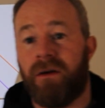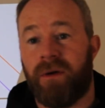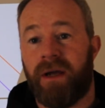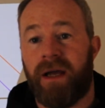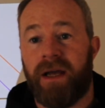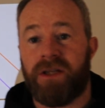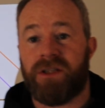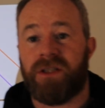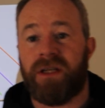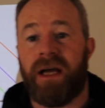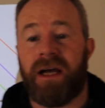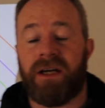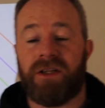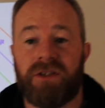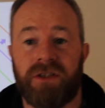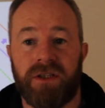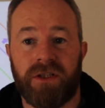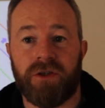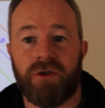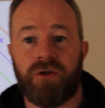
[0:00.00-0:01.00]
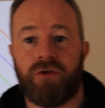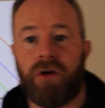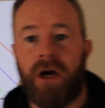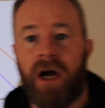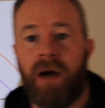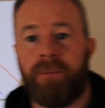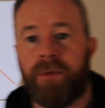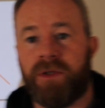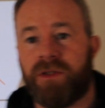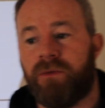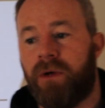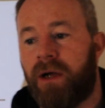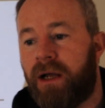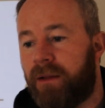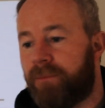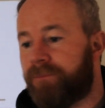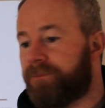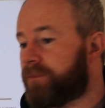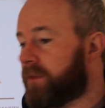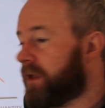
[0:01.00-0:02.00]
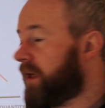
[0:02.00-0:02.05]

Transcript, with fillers: location actually can drop as well.